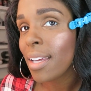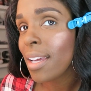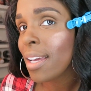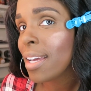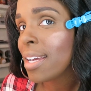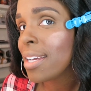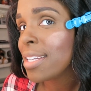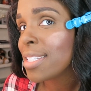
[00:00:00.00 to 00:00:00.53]

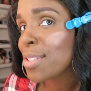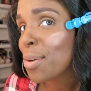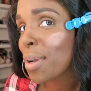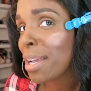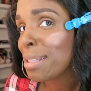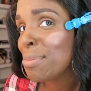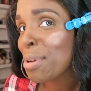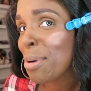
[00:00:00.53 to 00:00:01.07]
Yes,
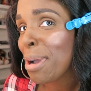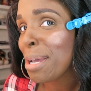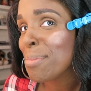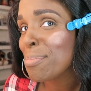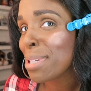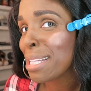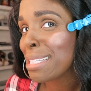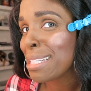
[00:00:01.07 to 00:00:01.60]
okay, let me go ahead
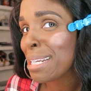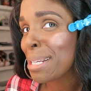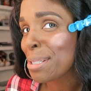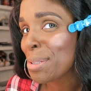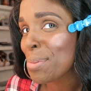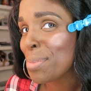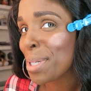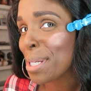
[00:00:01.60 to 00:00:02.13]
and blend it in a
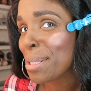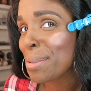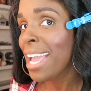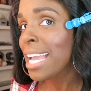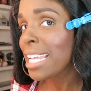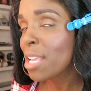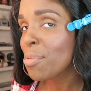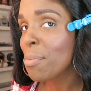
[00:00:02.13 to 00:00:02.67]
little bit.
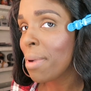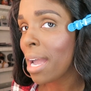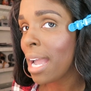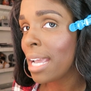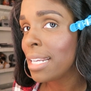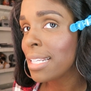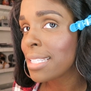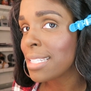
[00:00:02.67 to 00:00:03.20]
Keep in
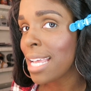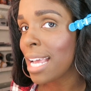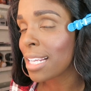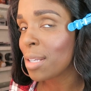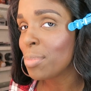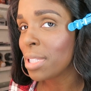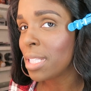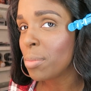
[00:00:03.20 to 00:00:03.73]
mind, it's
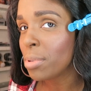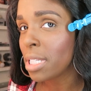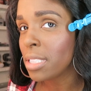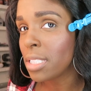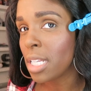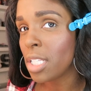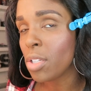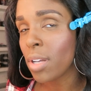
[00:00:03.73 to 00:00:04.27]
not completely
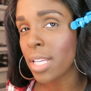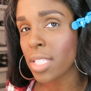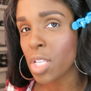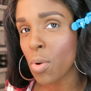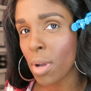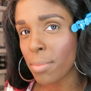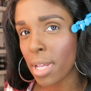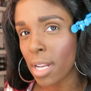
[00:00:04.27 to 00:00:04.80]
blended in. You guys
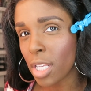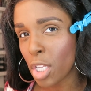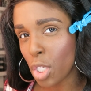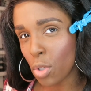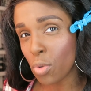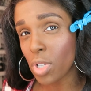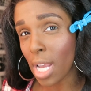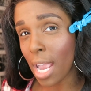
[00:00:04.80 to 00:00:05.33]
know I'm not a
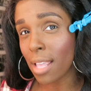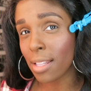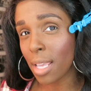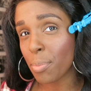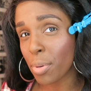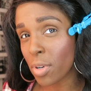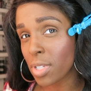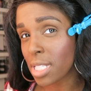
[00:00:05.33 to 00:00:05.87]
huge
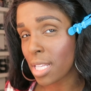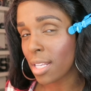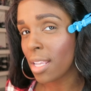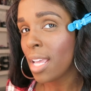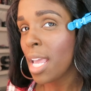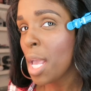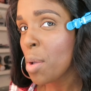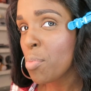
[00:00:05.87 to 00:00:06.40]
highlight person,
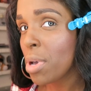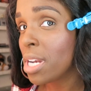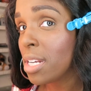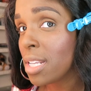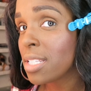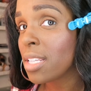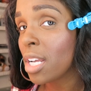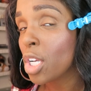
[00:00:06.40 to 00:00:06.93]
but
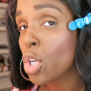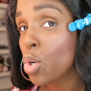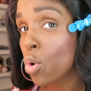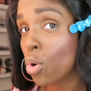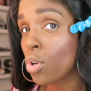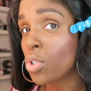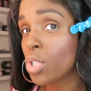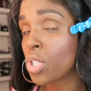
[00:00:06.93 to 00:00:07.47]
it is a
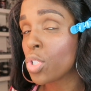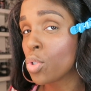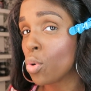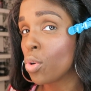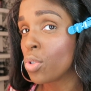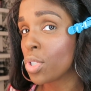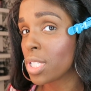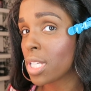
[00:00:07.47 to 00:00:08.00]
gorgeous,
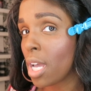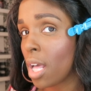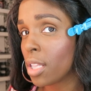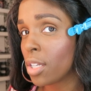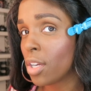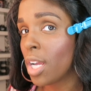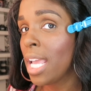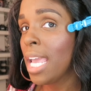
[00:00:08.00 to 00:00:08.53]
gorgeous
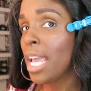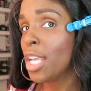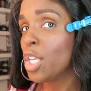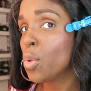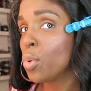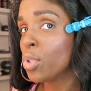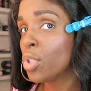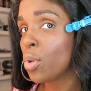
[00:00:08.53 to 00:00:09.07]
color.
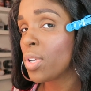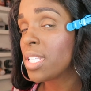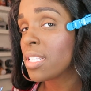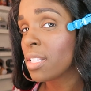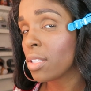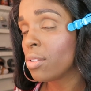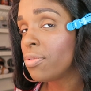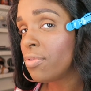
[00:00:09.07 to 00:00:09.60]
You will notice
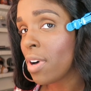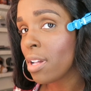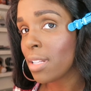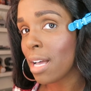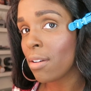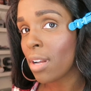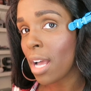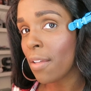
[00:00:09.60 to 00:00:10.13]
there's a little
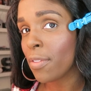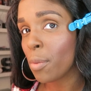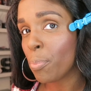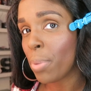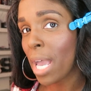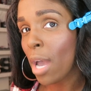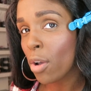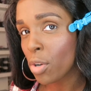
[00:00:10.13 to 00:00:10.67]
fallout on the
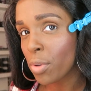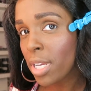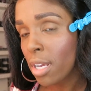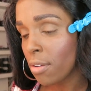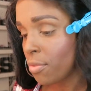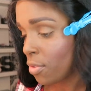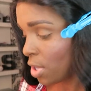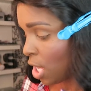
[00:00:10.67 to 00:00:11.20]
powdery
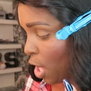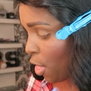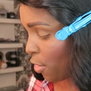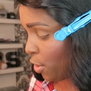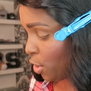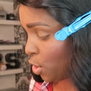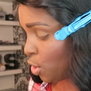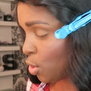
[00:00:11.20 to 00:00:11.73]
of
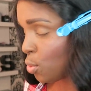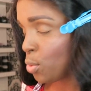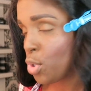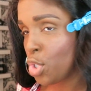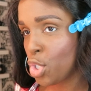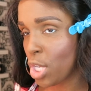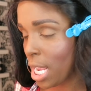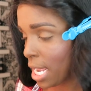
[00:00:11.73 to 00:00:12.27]
the two
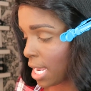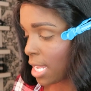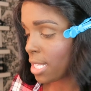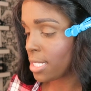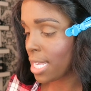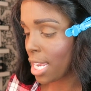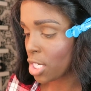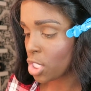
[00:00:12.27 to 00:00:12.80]

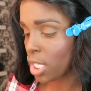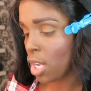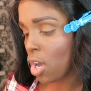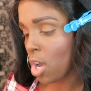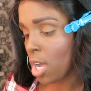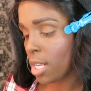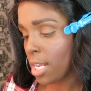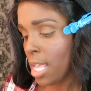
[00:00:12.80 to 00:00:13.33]
shades, actually
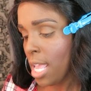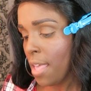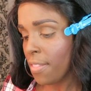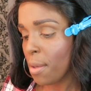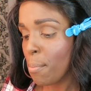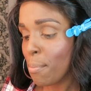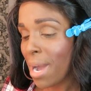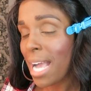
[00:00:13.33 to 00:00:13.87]
on
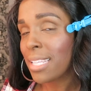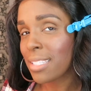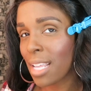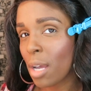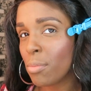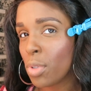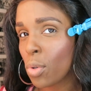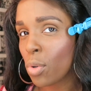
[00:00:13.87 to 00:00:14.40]
the
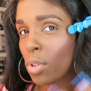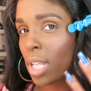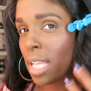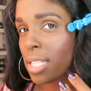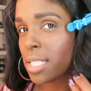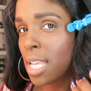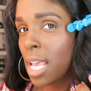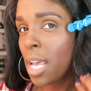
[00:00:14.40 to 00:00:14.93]
Moscow Mule.
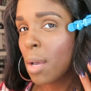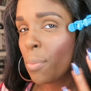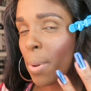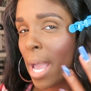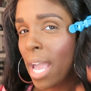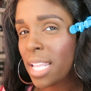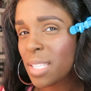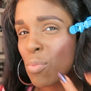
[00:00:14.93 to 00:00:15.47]
It's,
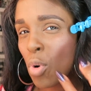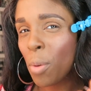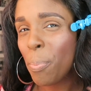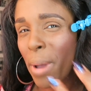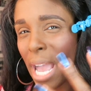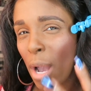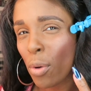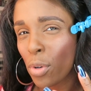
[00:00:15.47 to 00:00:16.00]
it's more
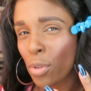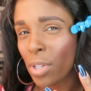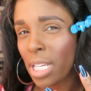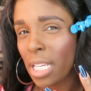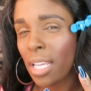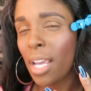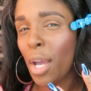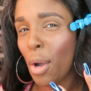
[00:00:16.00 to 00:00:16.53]

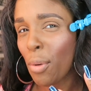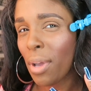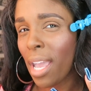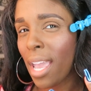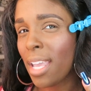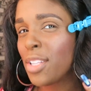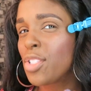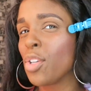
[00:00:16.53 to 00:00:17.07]
powdery,
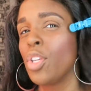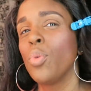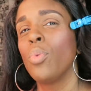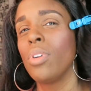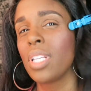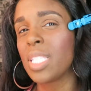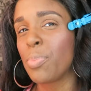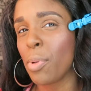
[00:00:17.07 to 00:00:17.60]
okay? So you
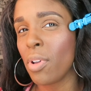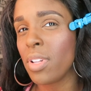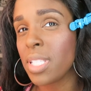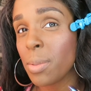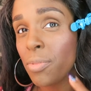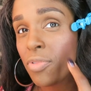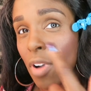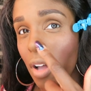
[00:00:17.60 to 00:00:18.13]
will
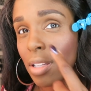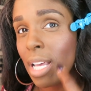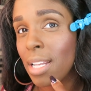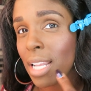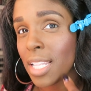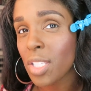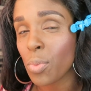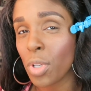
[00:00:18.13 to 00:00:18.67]
experience some
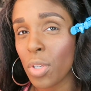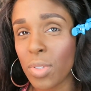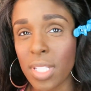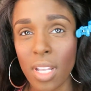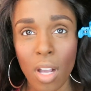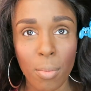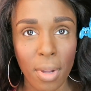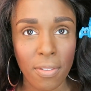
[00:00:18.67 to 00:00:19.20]
fallout, hence what you
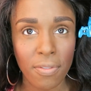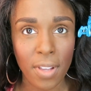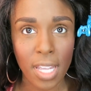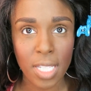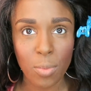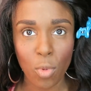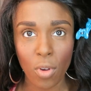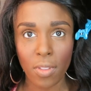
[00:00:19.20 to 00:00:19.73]
see on my
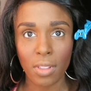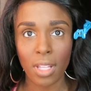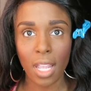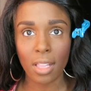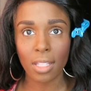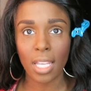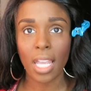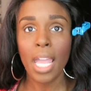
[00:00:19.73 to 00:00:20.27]
face more than
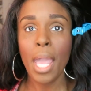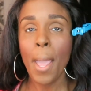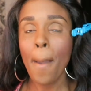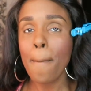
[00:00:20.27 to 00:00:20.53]
likely.